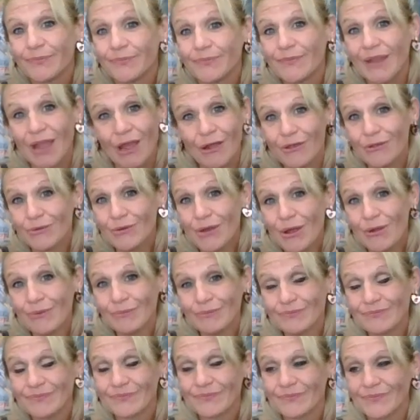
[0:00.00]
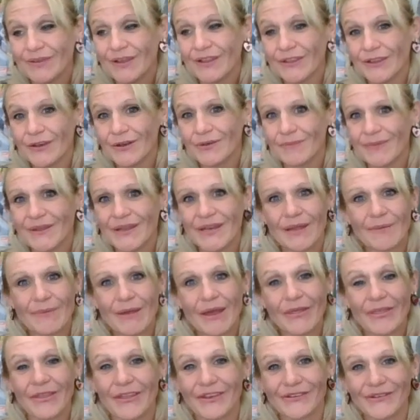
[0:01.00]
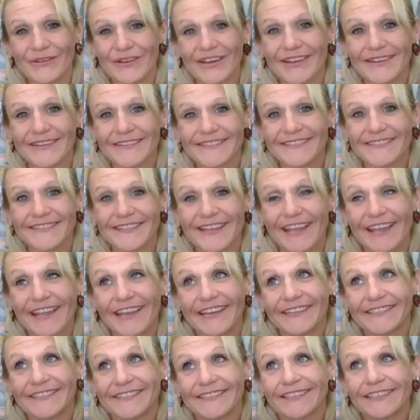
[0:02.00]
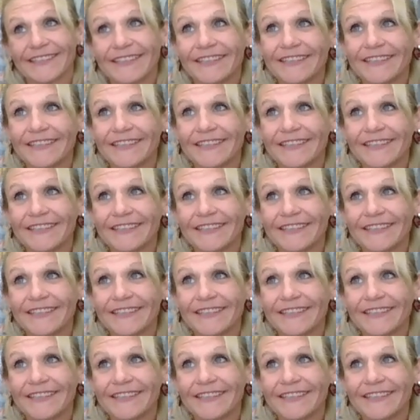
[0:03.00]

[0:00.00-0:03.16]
now you know a little bit about Thundereggs and